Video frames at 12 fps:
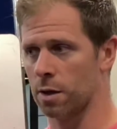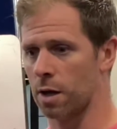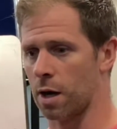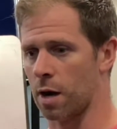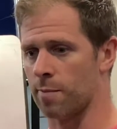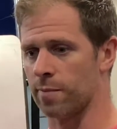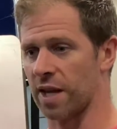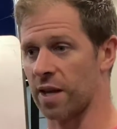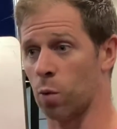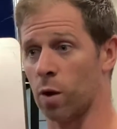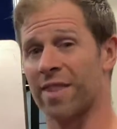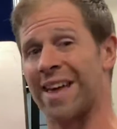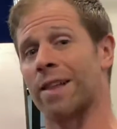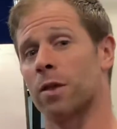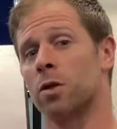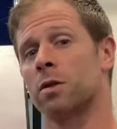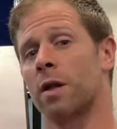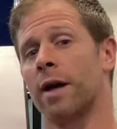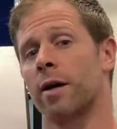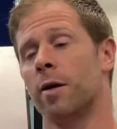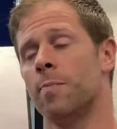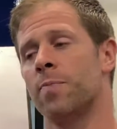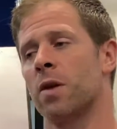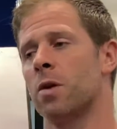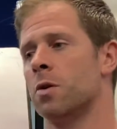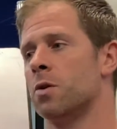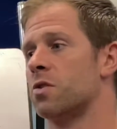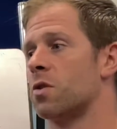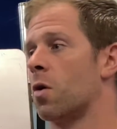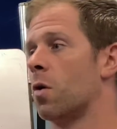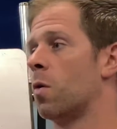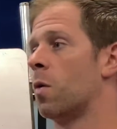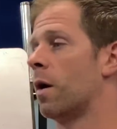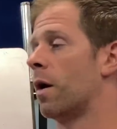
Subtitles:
and what that looked like. So